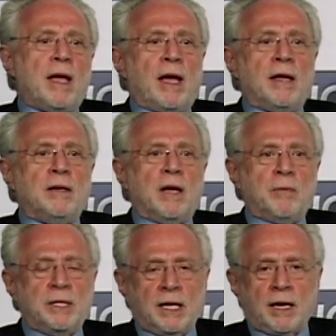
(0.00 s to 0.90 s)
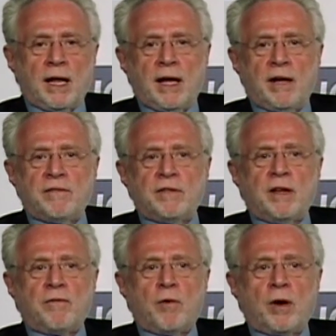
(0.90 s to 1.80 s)
And we did it live
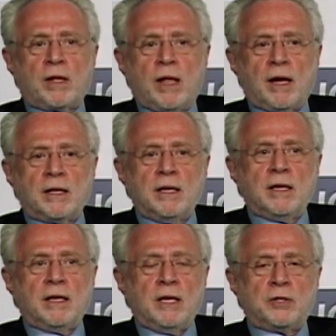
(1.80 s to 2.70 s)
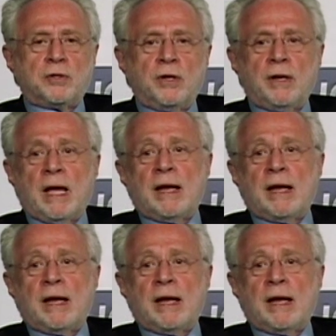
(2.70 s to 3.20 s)
at 4 o'clock Eastern.